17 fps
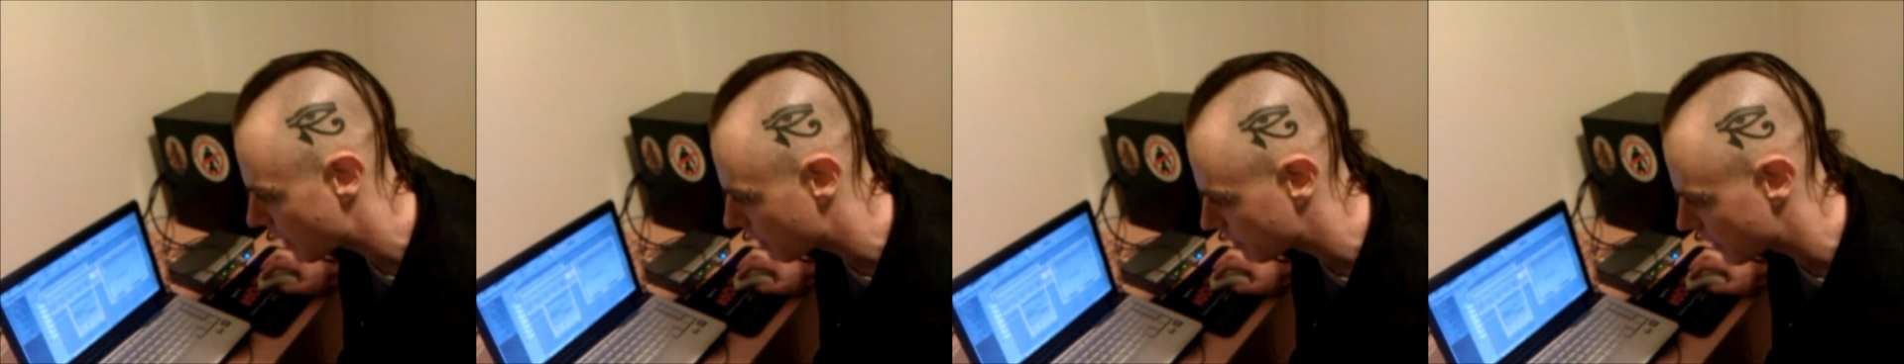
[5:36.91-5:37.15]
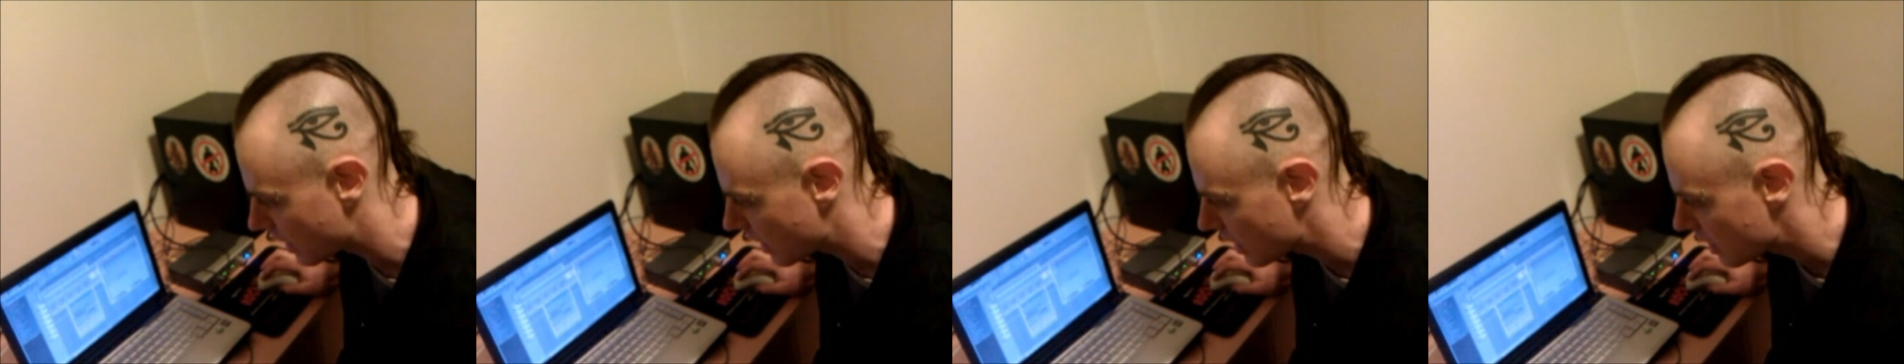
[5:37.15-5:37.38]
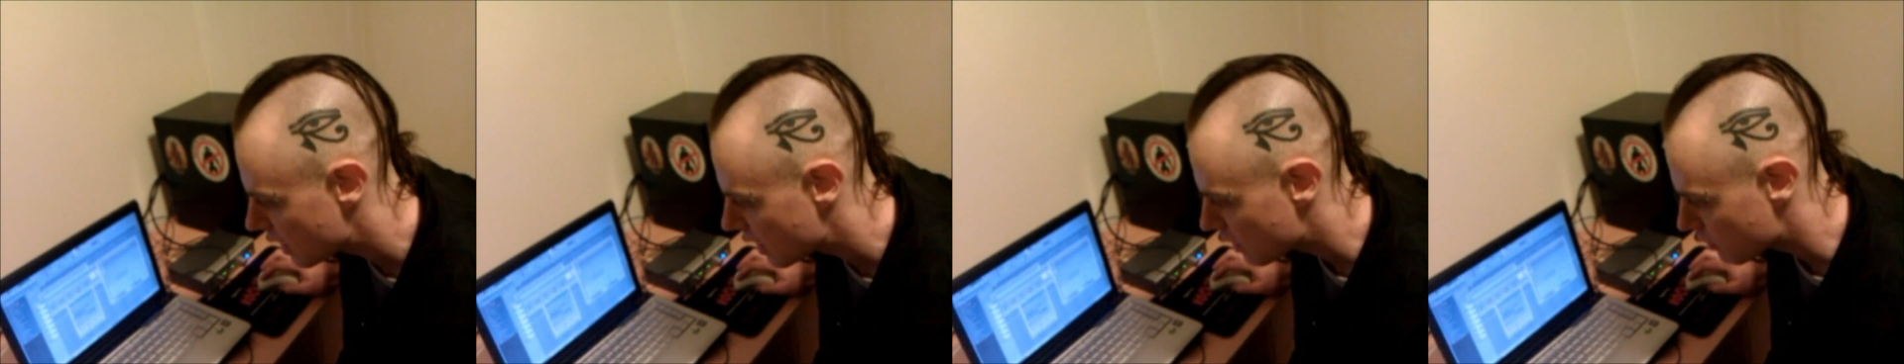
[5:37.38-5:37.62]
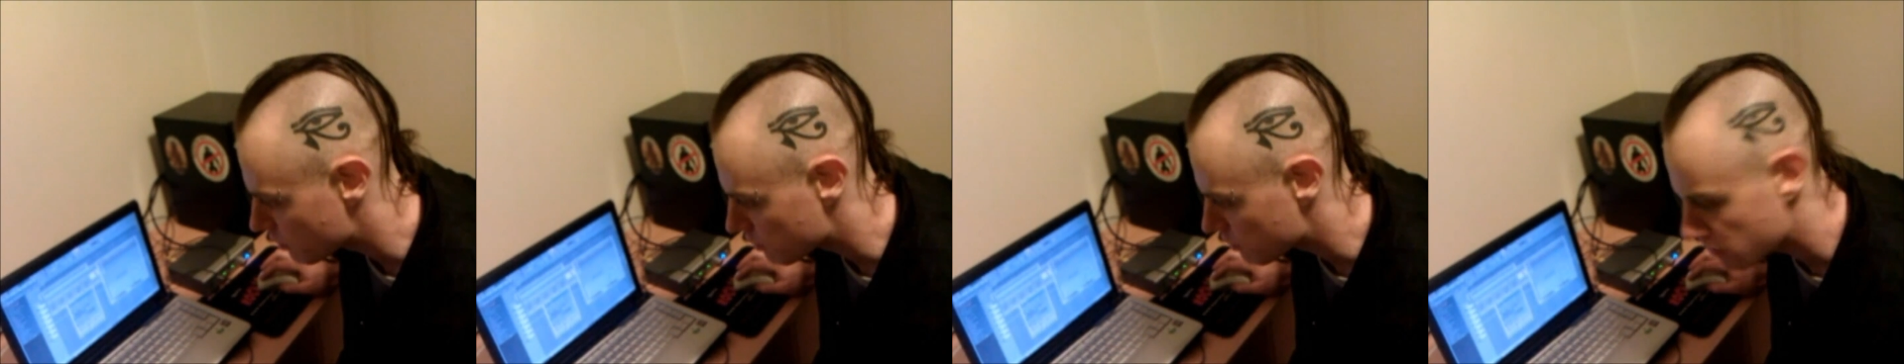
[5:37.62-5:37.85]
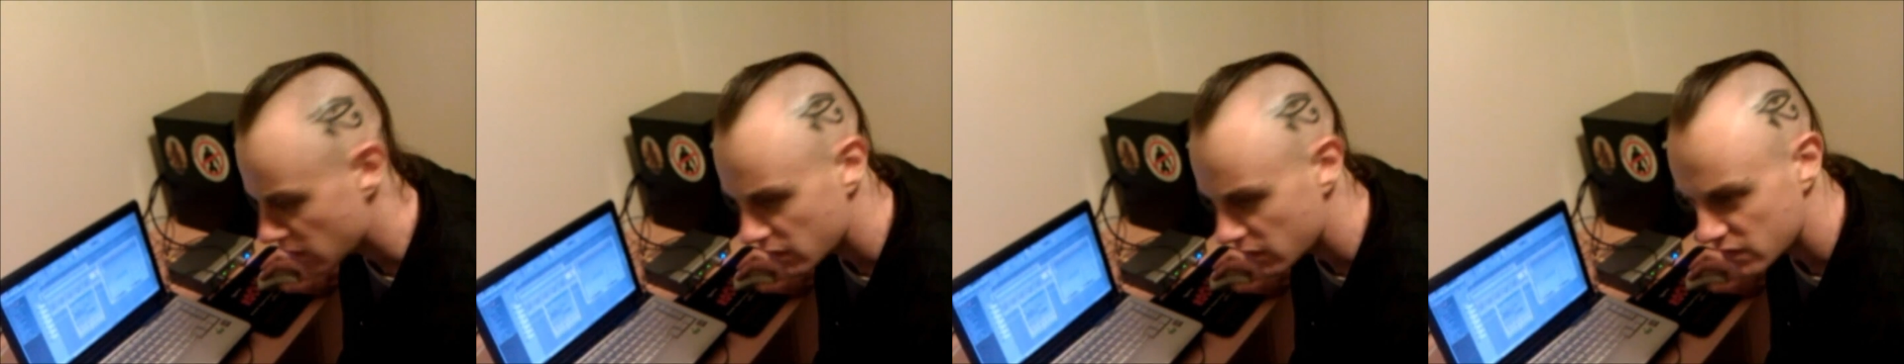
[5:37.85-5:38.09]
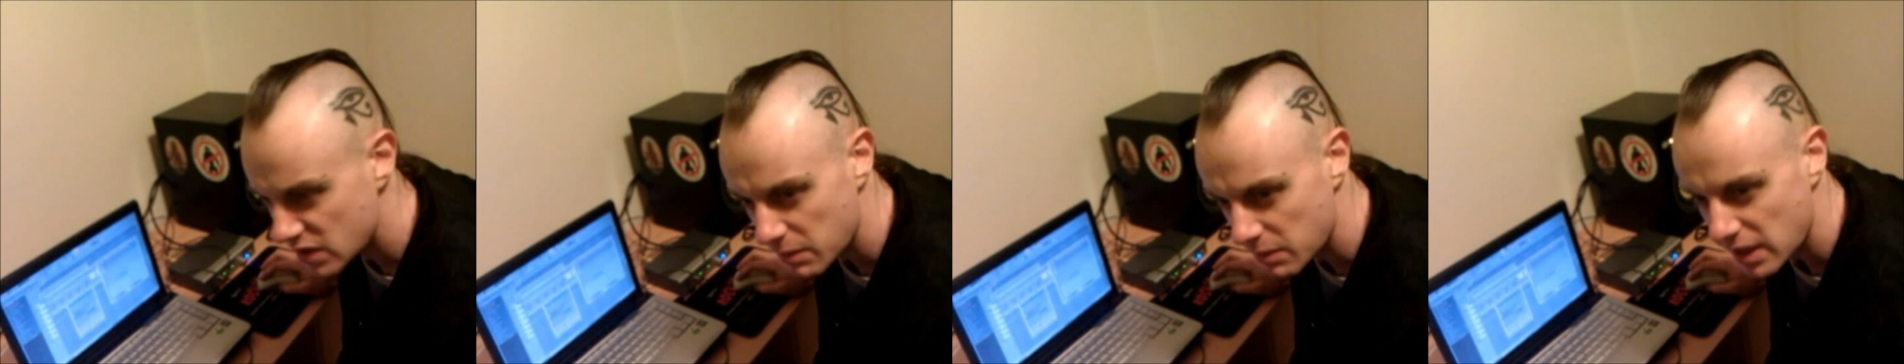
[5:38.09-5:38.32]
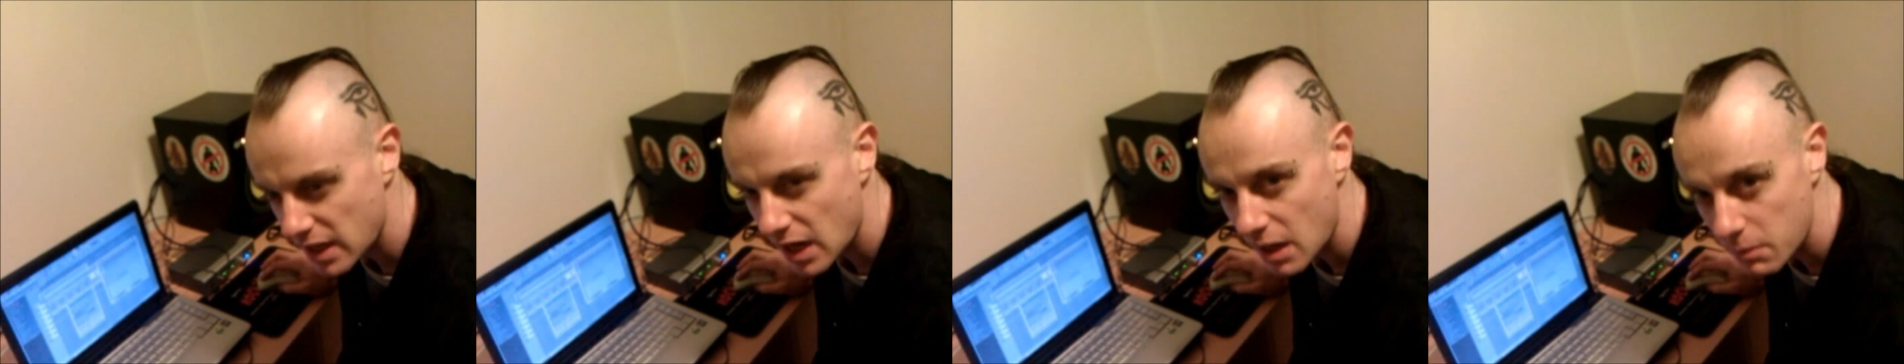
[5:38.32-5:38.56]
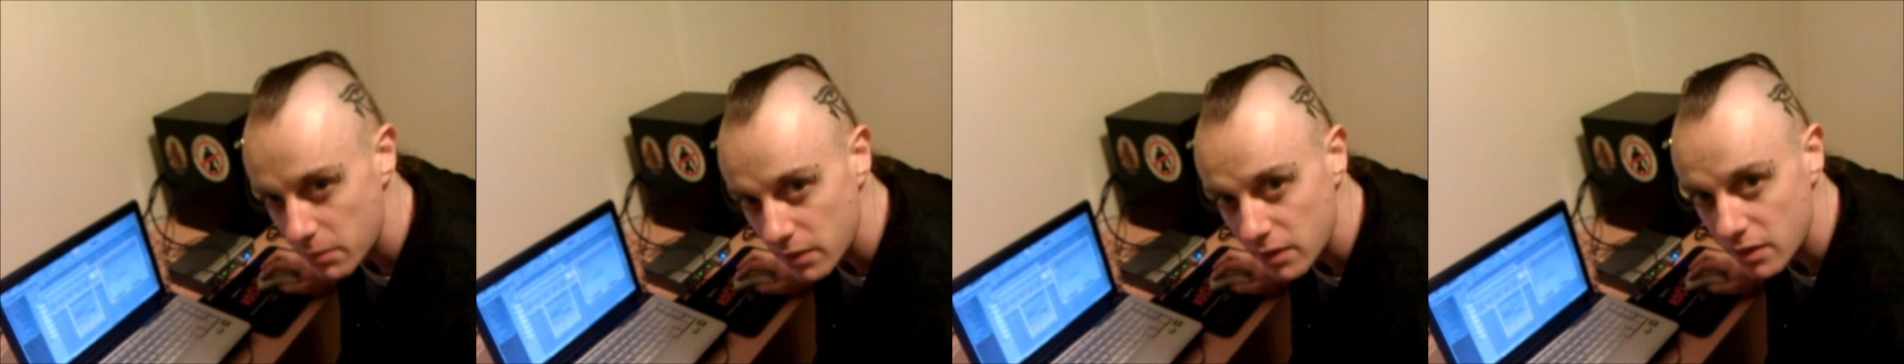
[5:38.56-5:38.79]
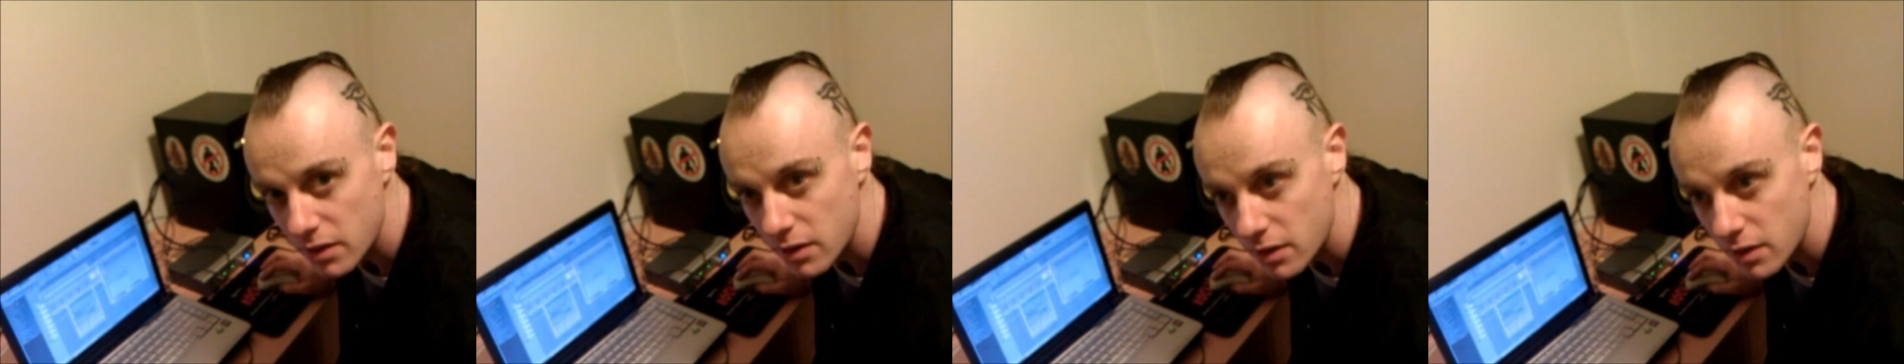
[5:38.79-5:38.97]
up there. Move some of that up.